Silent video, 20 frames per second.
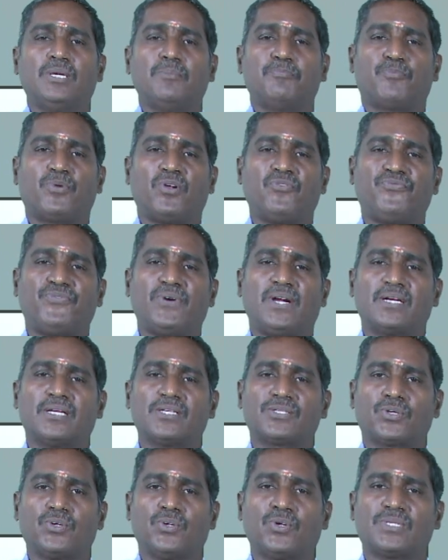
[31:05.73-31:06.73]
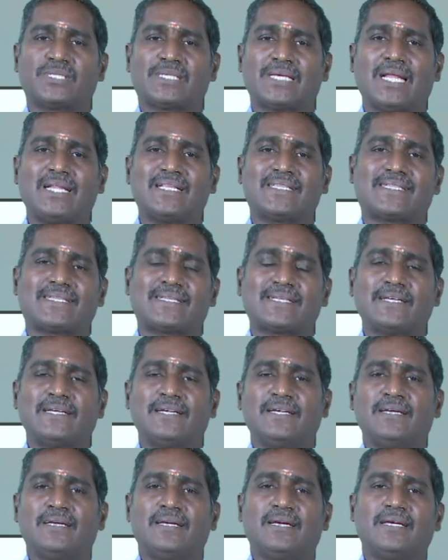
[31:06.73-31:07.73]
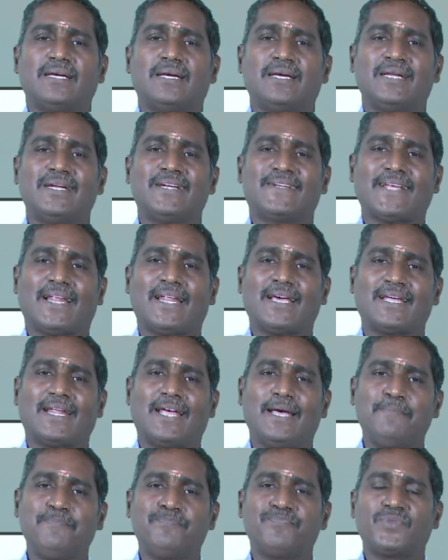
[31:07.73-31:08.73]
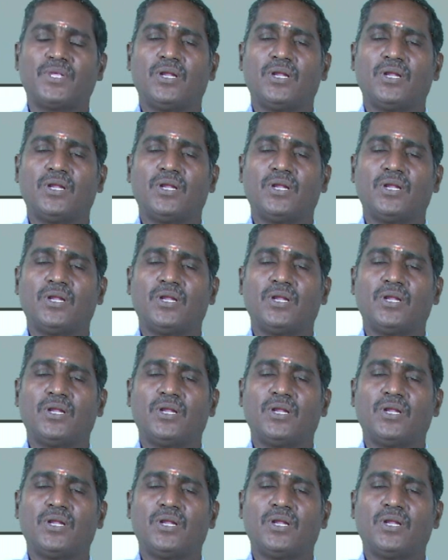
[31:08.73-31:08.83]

prof_cells in Telegram,